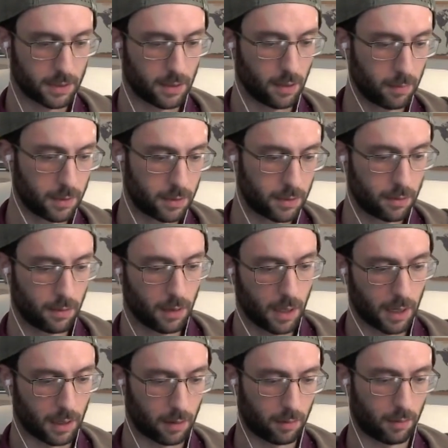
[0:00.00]
a little bit too
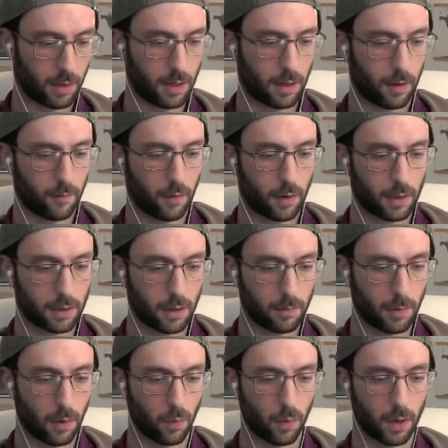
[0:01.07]
late, right? I've already done
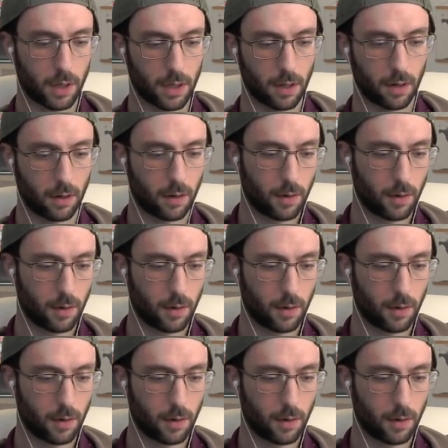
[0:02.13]
my work here.